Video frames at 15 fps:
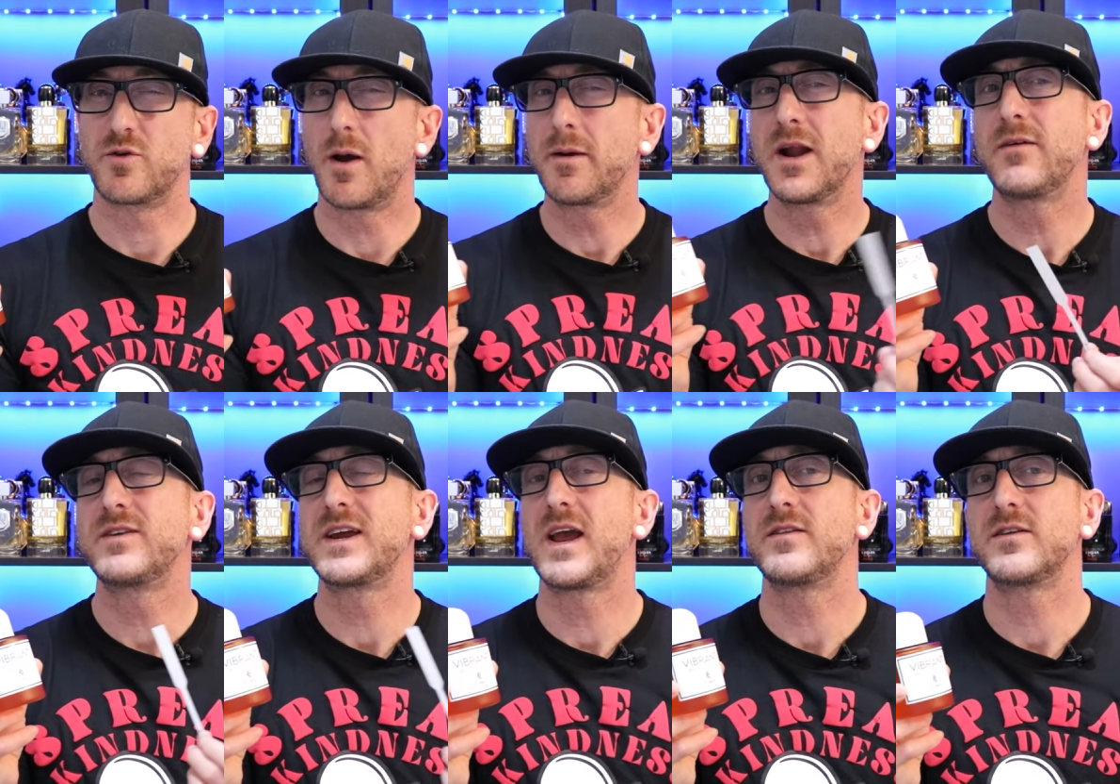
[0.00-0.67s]
So I'm gonna
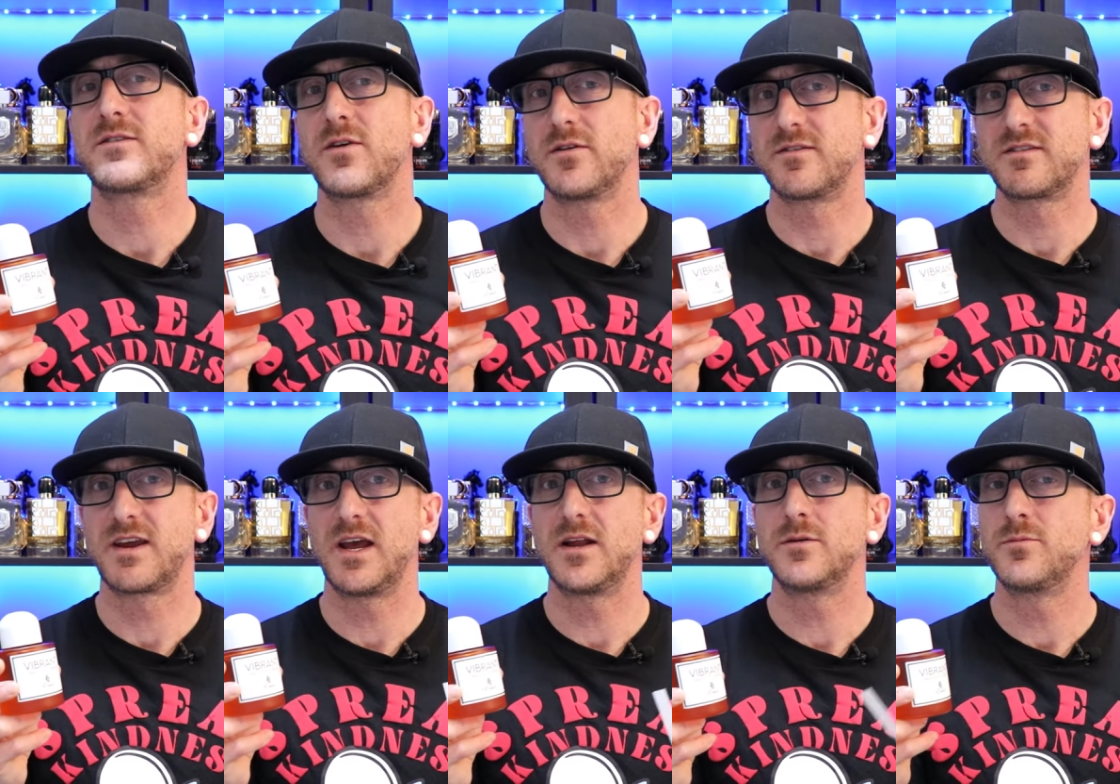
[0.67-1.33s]
have to get this on
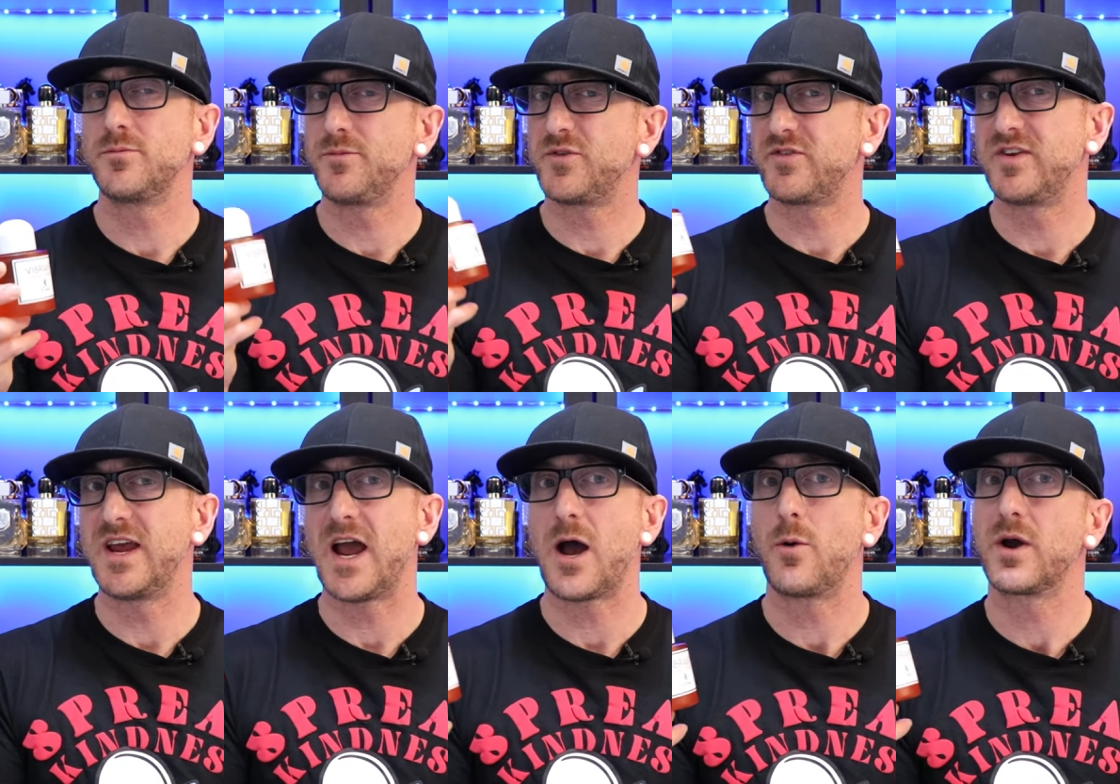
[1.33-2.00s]
skin,
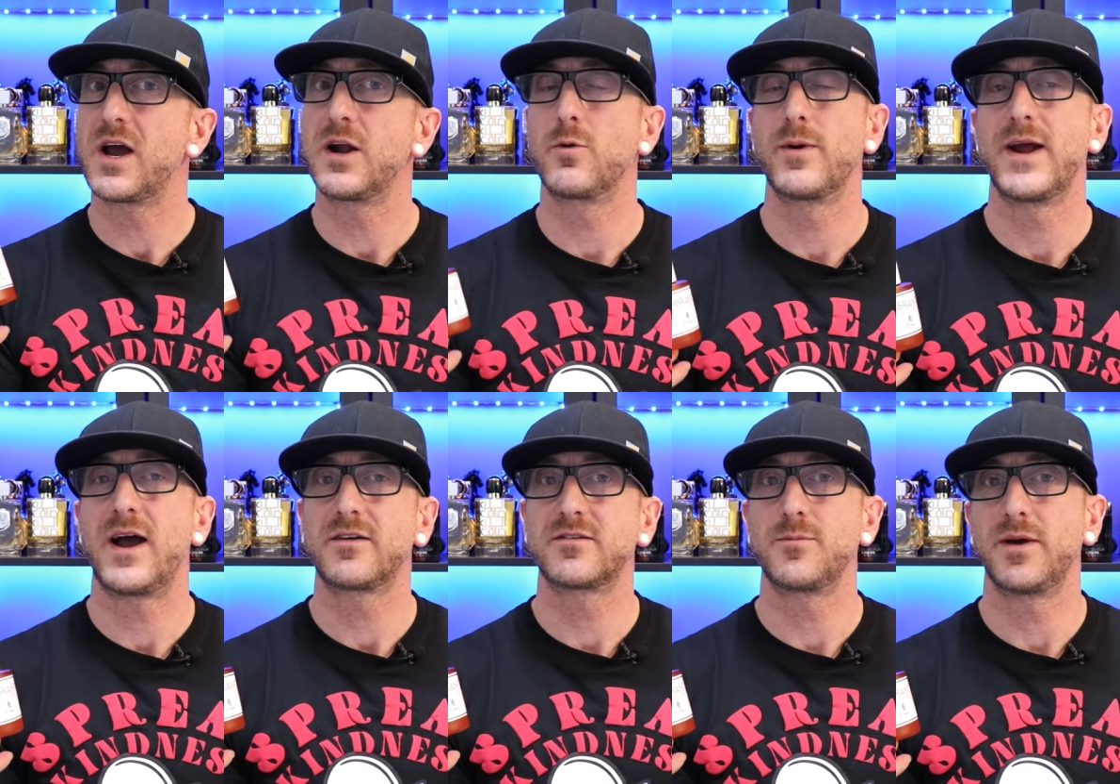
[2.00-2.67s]
see how it kind of
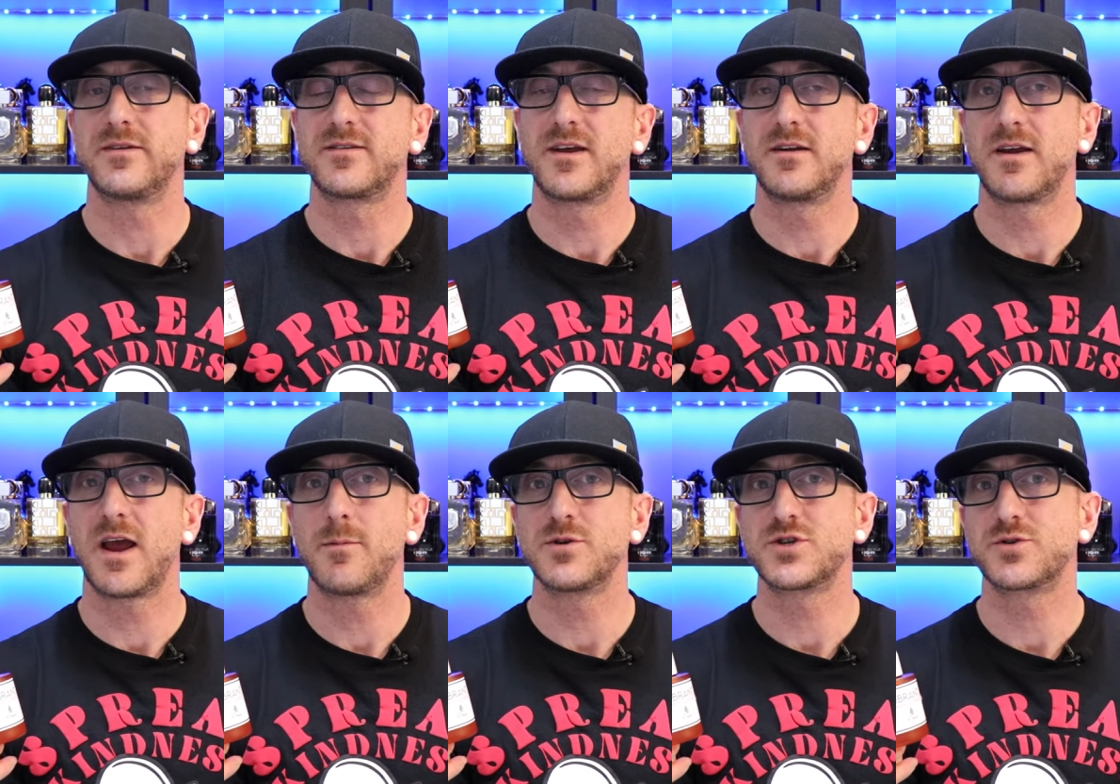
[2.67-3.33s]
reacts to my skin
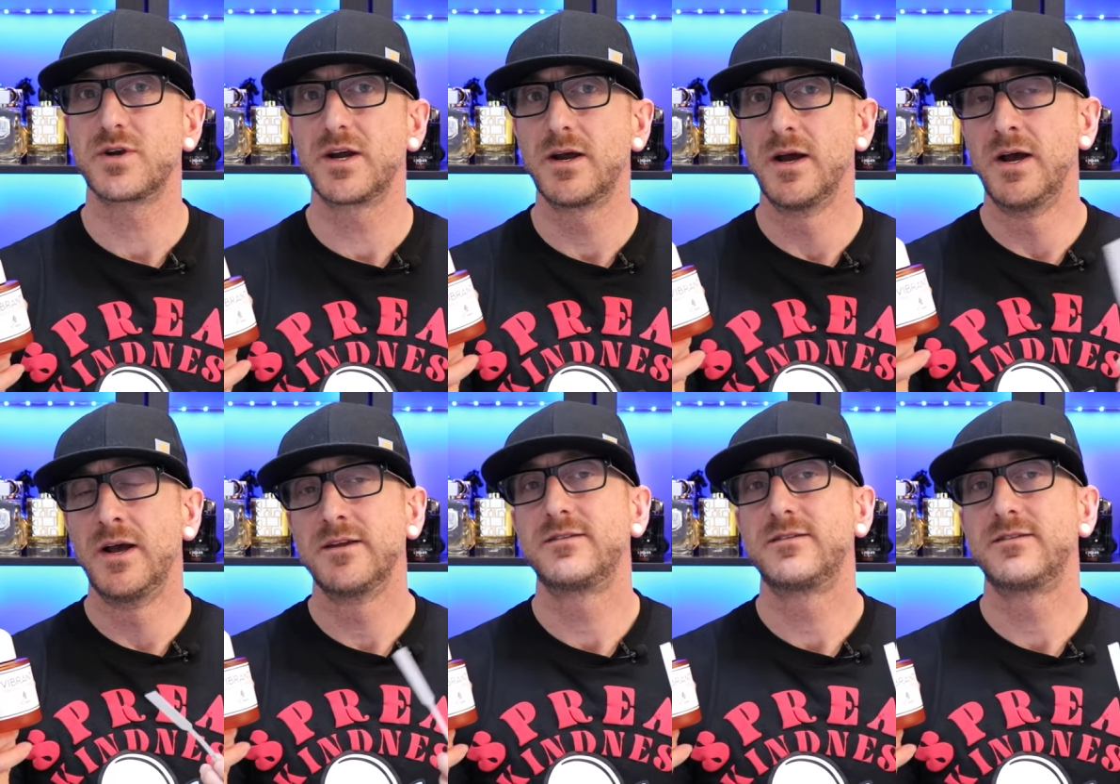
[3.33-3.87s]
chemistry,